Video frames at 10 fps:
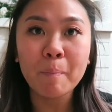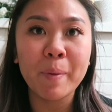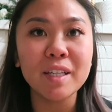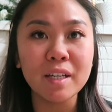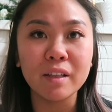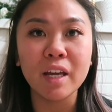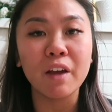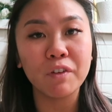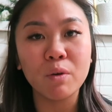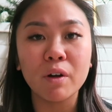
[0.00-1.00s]
Basically,
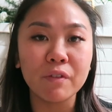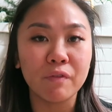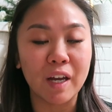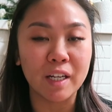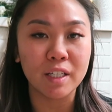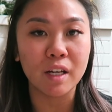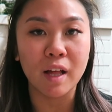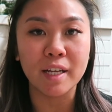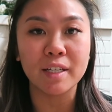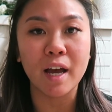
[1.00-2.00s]
if you are invited to
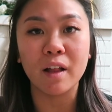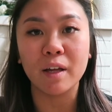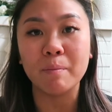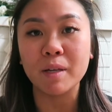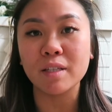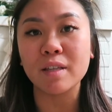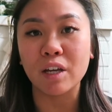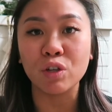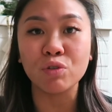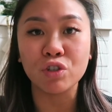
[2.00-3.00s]
clientele, it means
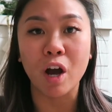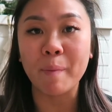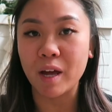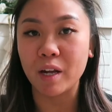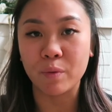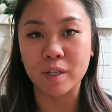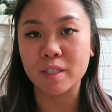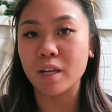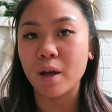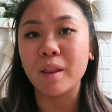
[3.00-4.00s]
that you shop at
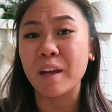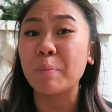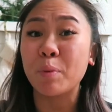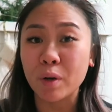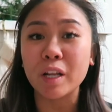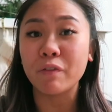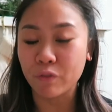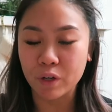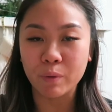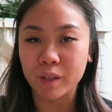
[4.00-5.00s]
Aritzia like pretty
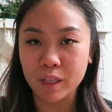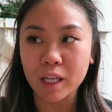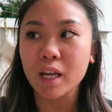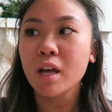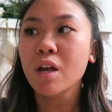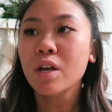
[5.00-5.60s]
frequently.